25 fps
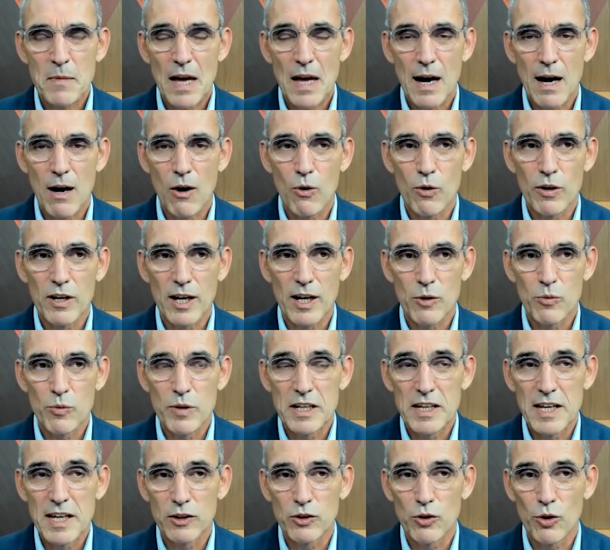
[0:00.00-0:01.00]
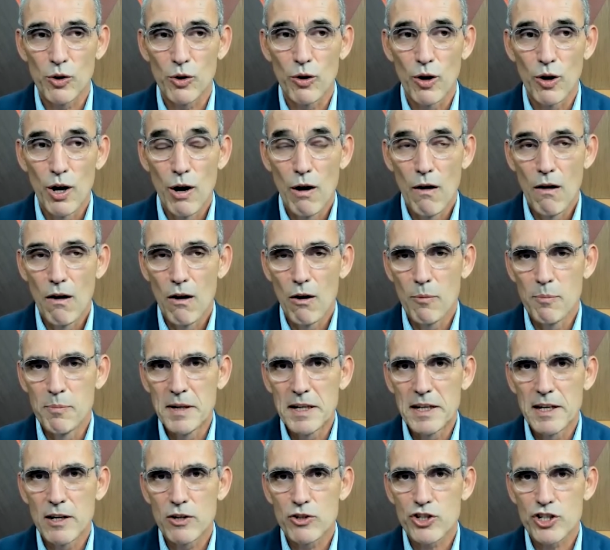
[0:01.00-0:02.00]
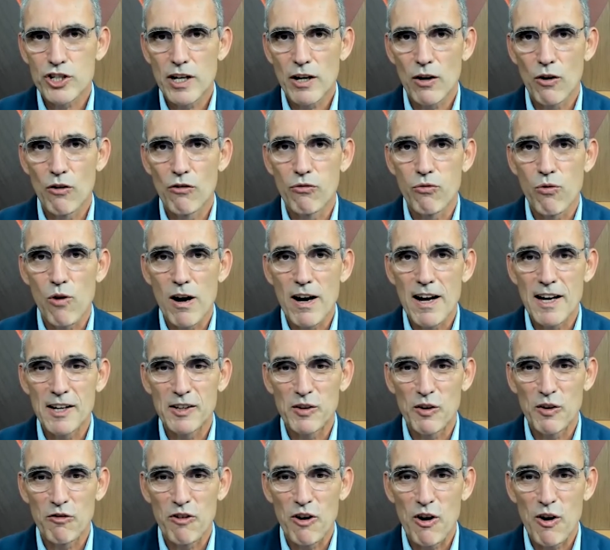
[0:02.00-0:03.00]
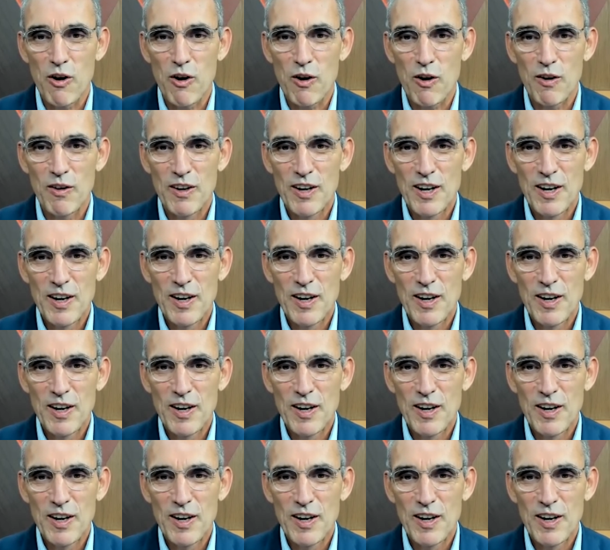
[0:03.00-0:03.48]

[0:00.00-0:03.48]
how can we get a bigger share of wallet of our